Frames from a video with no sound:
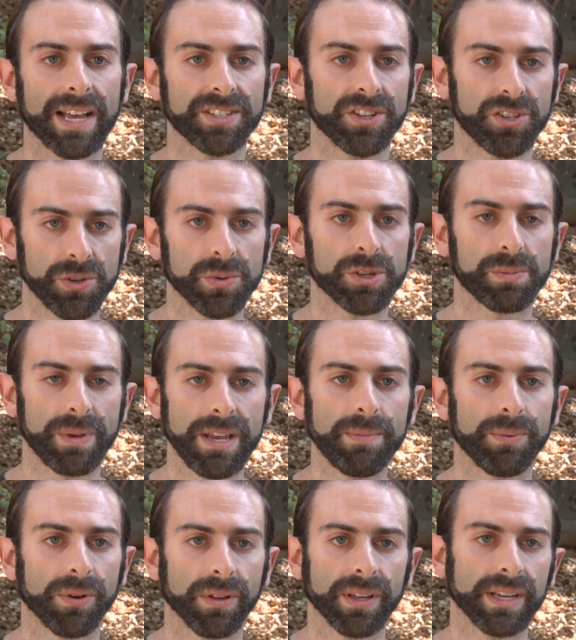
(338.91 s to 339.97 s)
as a Jewish
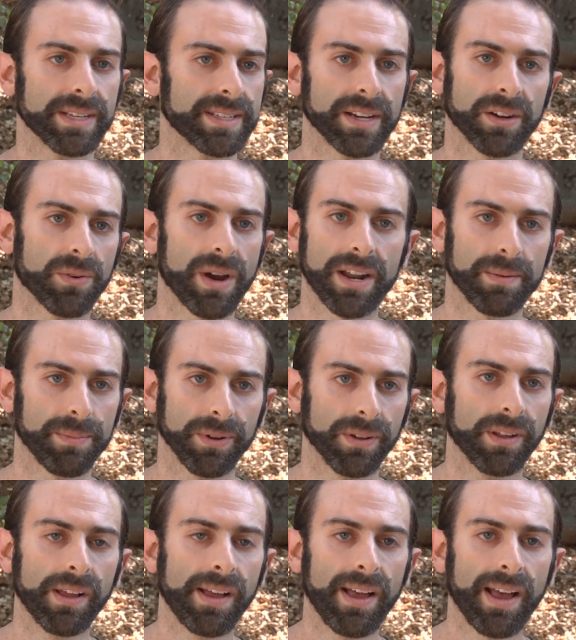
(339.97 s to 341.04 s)
people is incredible.